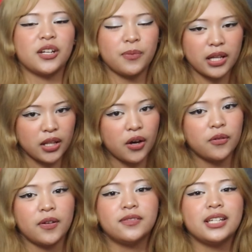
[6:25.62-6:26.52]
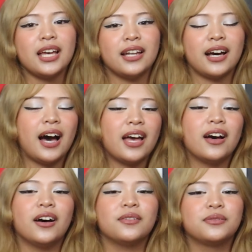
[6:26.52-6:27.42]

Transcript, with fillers: going to be a low of 50 and a high